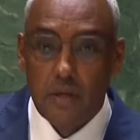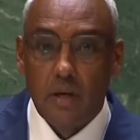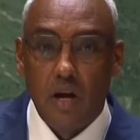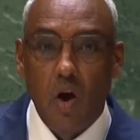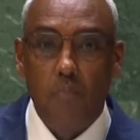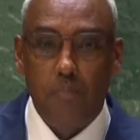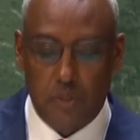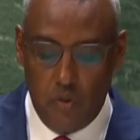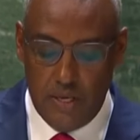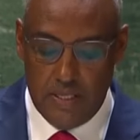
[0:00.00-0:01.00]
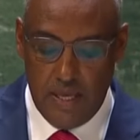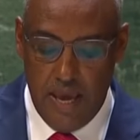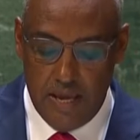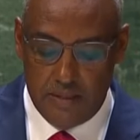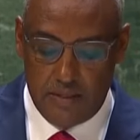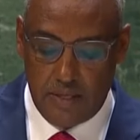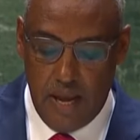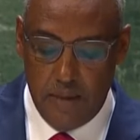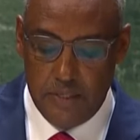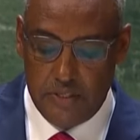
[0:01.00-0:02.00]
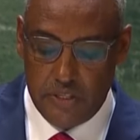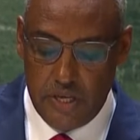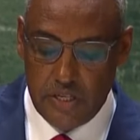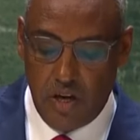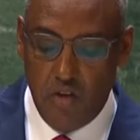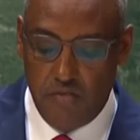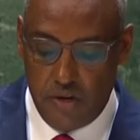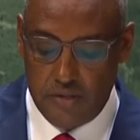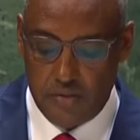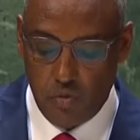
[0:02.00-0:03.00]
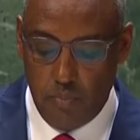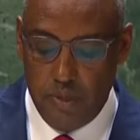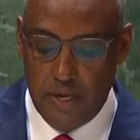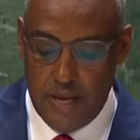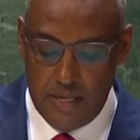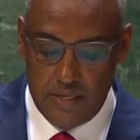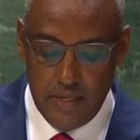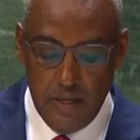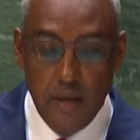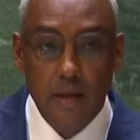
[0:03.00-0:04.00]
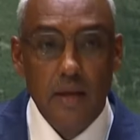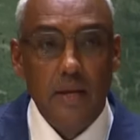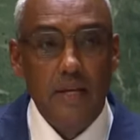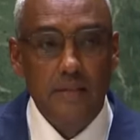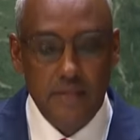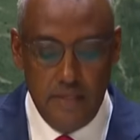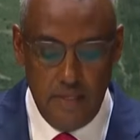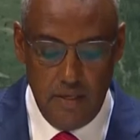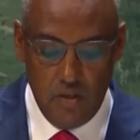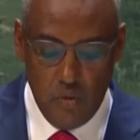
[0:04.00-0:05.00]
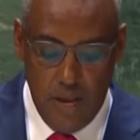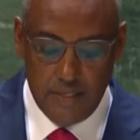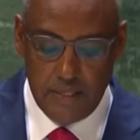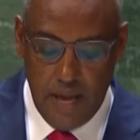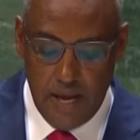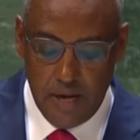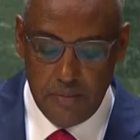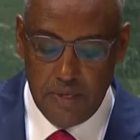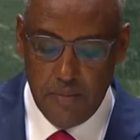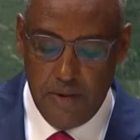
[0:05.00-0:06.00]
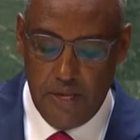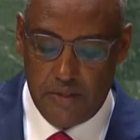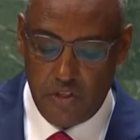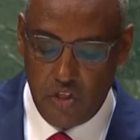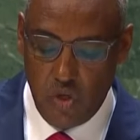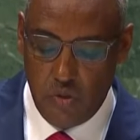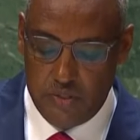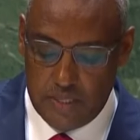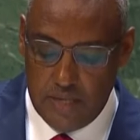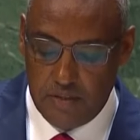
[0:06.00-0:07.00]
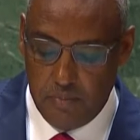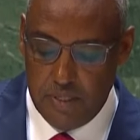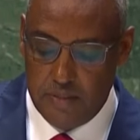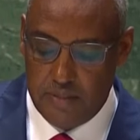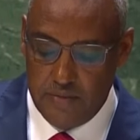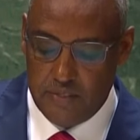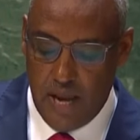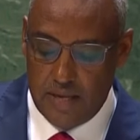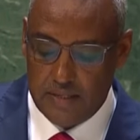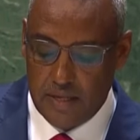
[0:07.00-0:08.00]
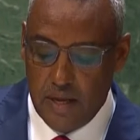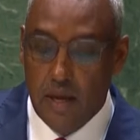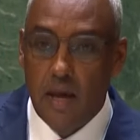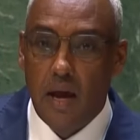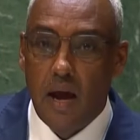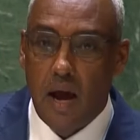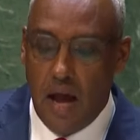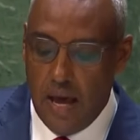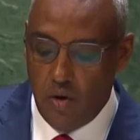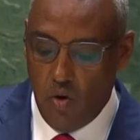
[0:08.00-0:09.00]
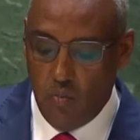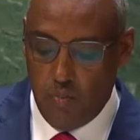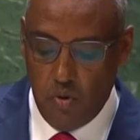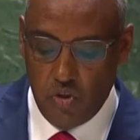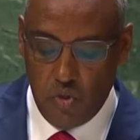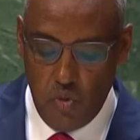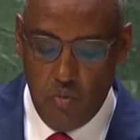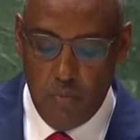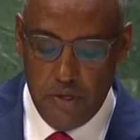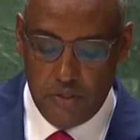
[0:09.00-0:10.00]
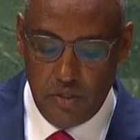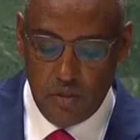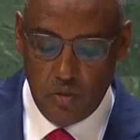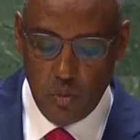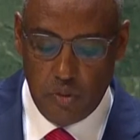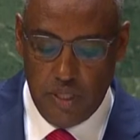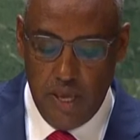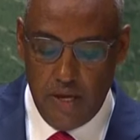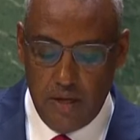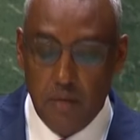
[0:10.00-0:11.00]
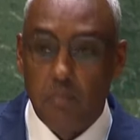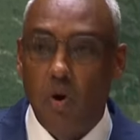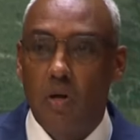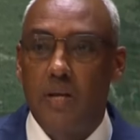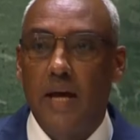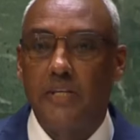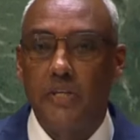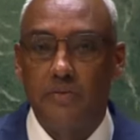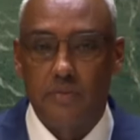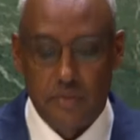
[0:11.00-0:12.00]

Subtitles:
COP28 Climate Change Conference to be held in the United Arab Emirates should thus be seized as an opportune moment to take bold actions.